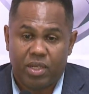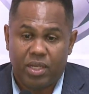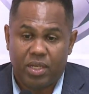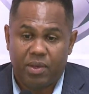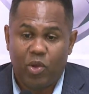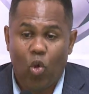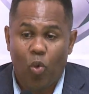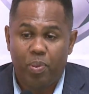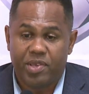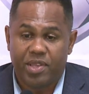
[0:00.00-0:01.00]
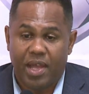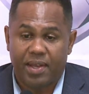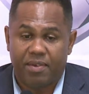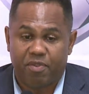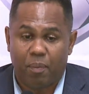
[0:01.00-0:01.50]
The hope is
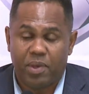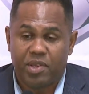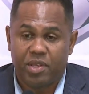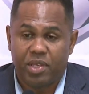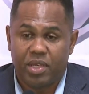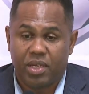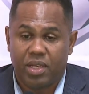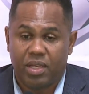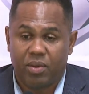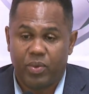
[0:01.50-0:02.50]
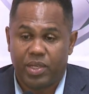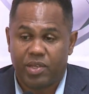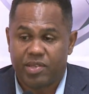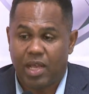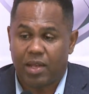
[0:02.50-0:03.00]
that from this year, we can
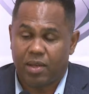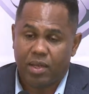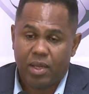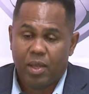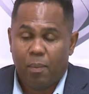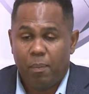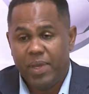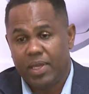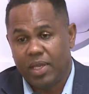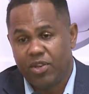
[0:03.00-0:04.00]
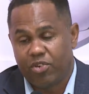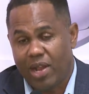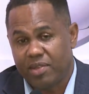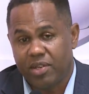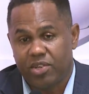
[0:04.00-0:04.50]
start making
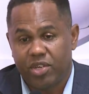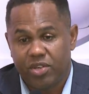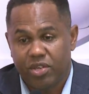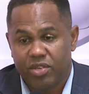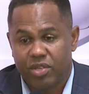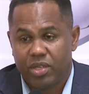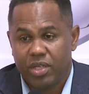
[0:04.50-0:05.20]
drastic changes.